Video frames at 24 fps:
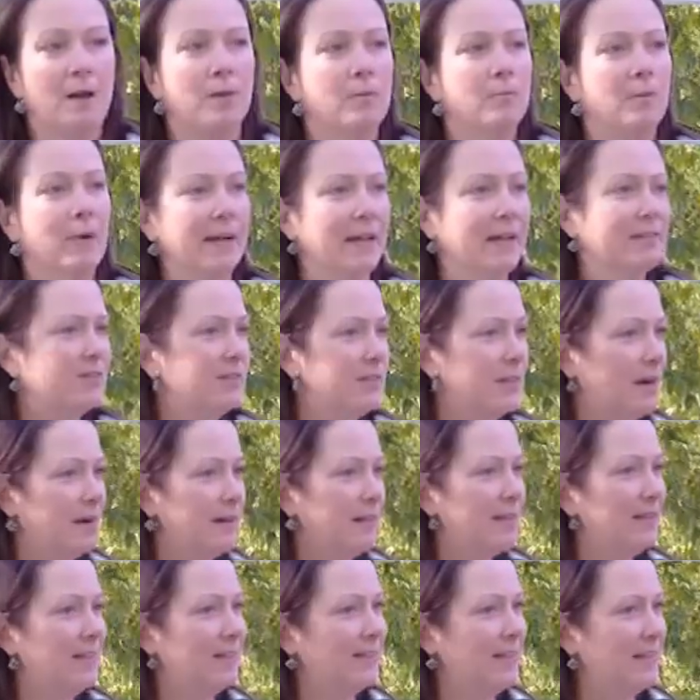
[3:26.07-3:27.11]
When I
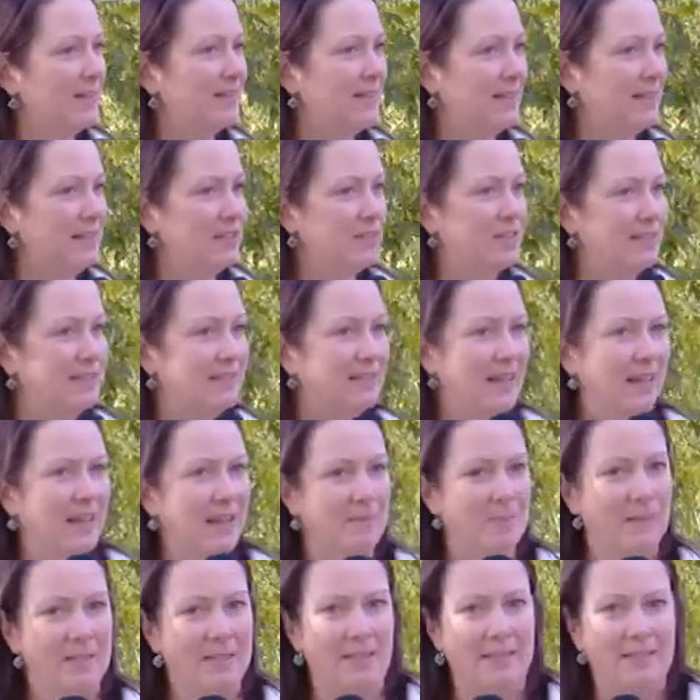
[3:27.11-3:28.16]
started at Destination
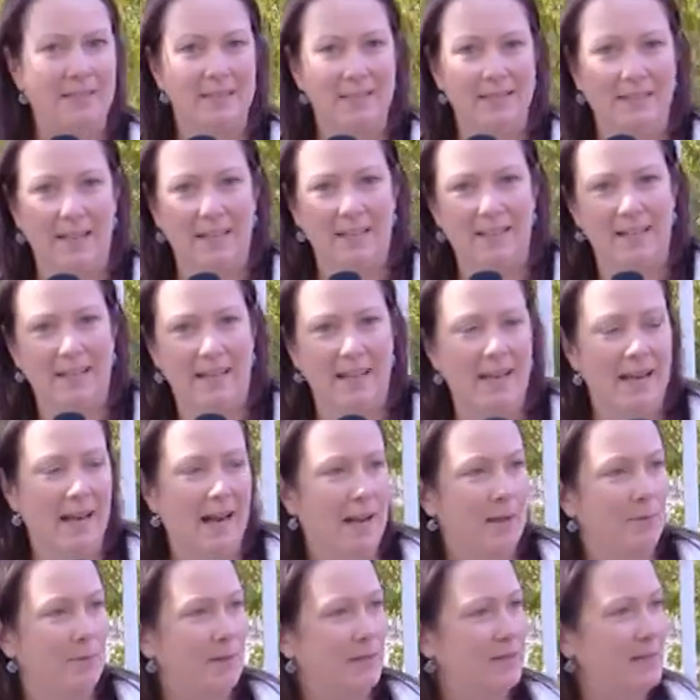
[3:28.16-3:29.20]
Salem in 1998,
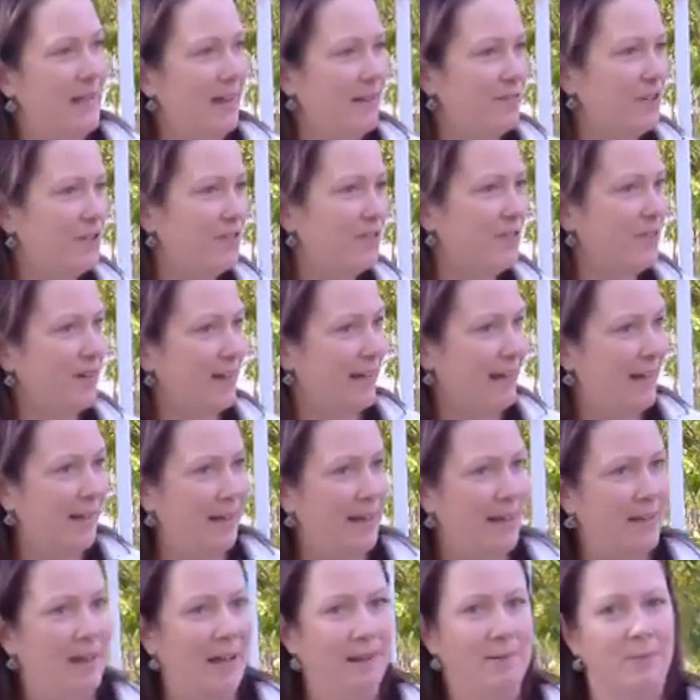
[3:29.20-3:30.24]
I will never forget,
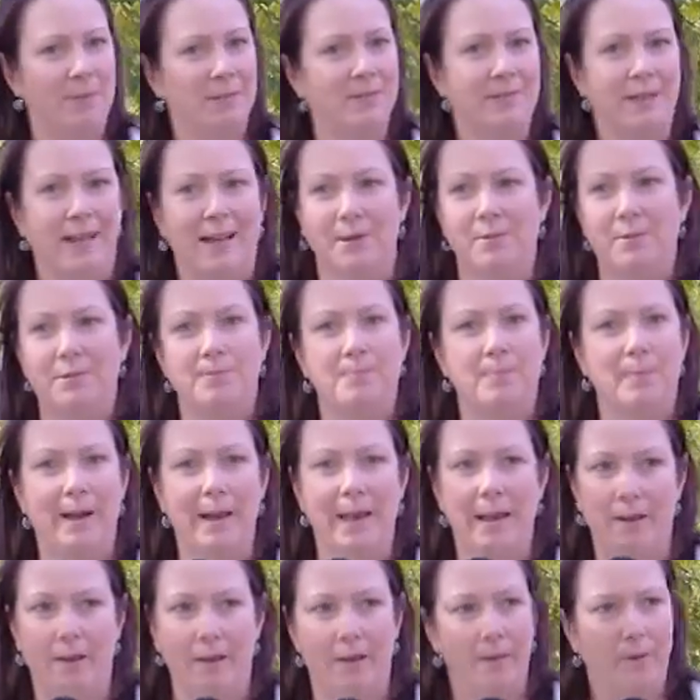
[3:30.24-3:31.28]
and I was
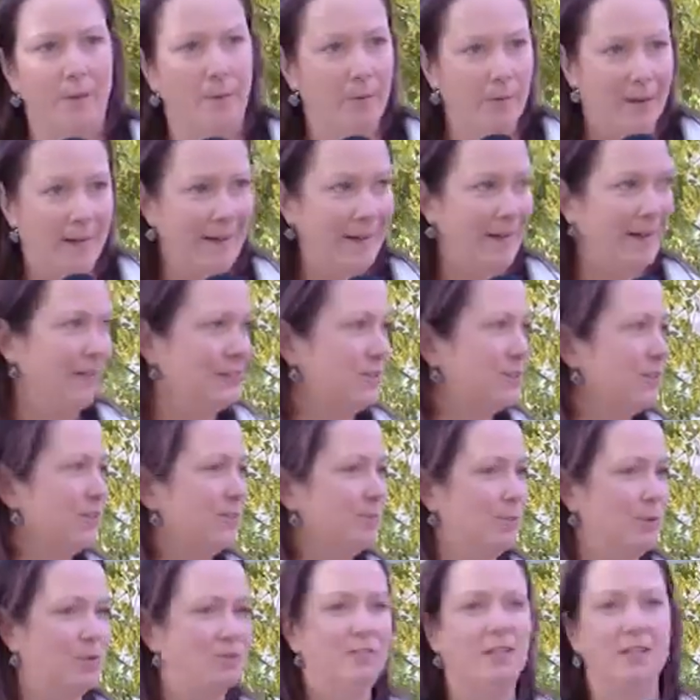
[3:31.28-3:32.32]
brand new. I had just
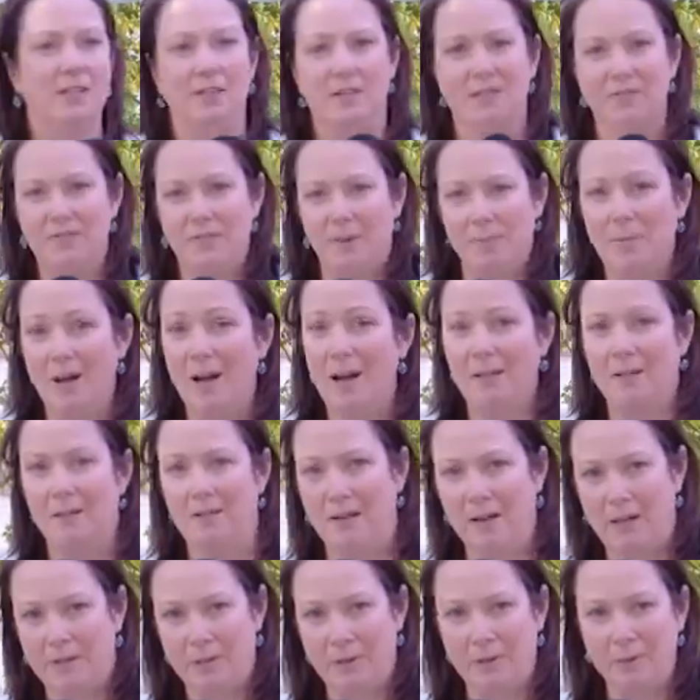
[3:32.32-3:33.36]
moved here from
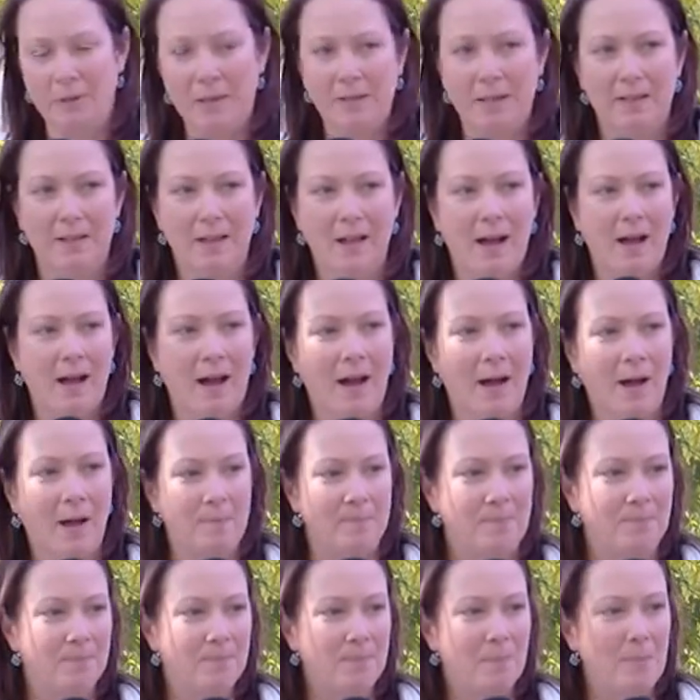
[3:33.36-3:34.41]
Colorado,
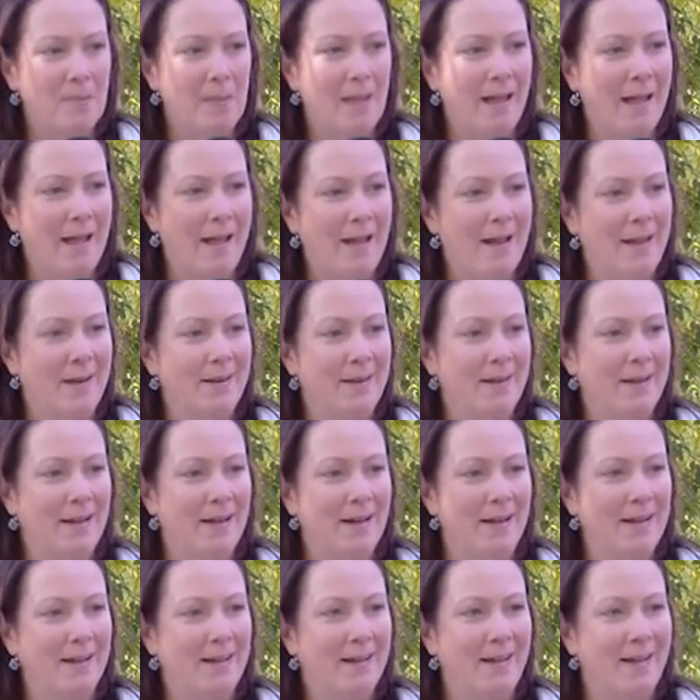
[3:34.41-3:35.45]
and
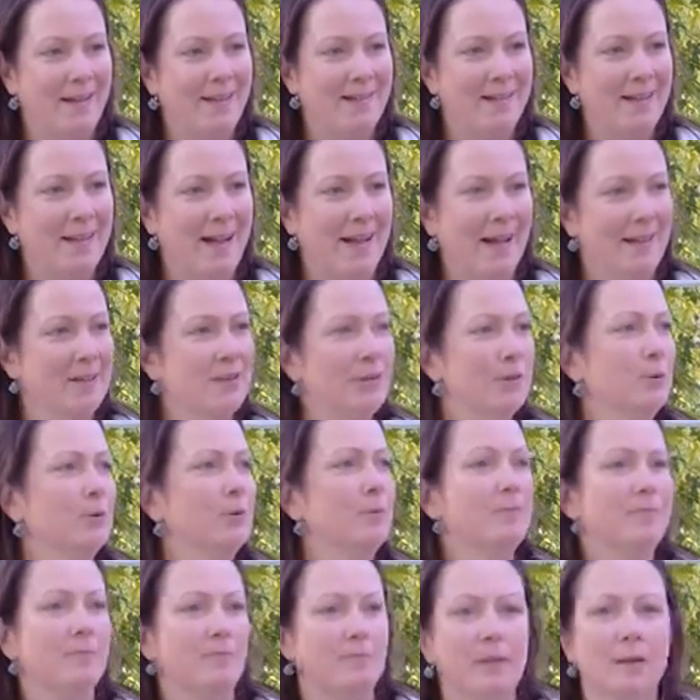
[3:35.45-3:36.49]
I
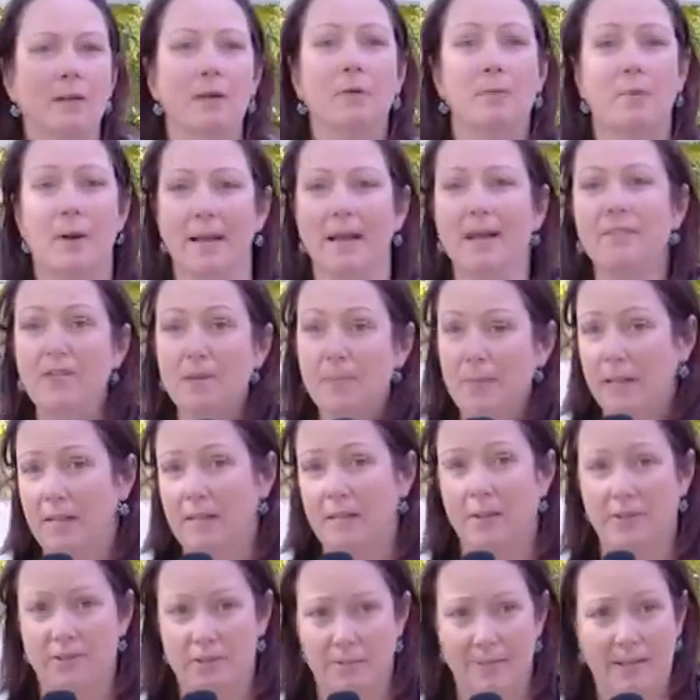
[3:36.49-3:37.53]
knew, what everybody
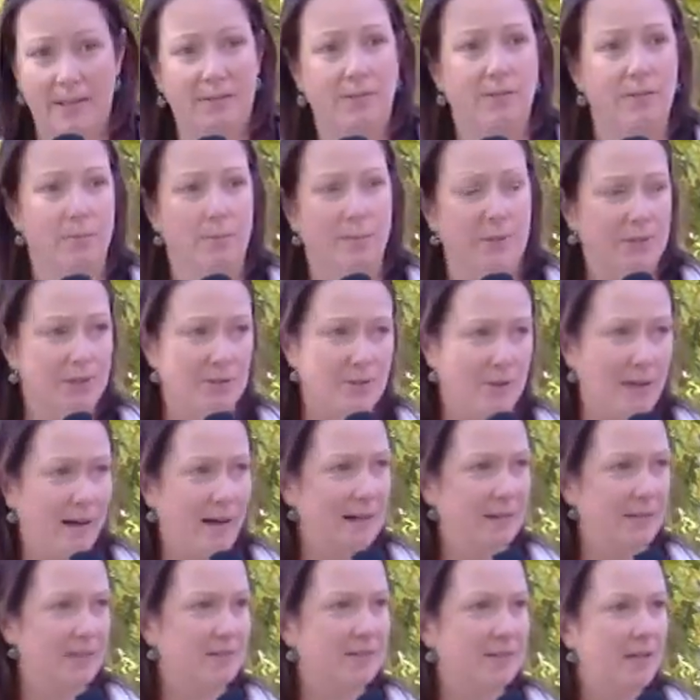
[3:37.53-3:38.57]
knows about the witch
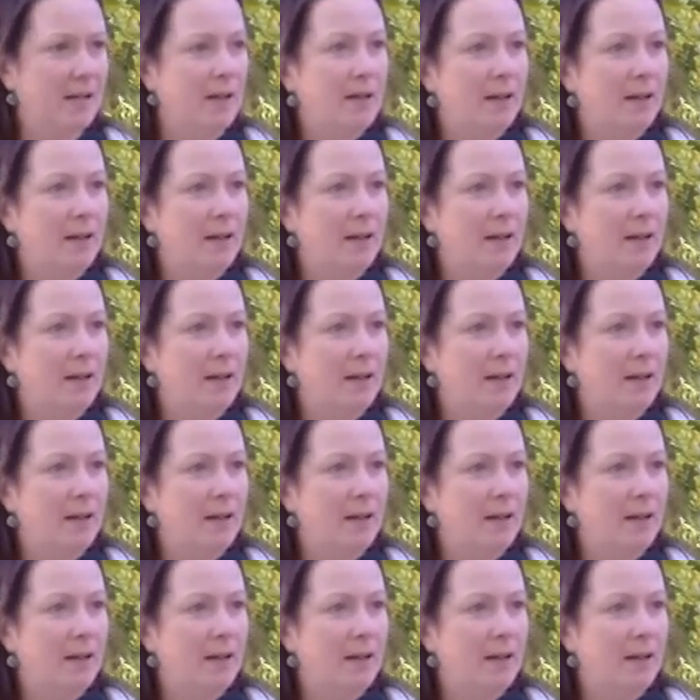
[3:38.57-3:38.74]
trials,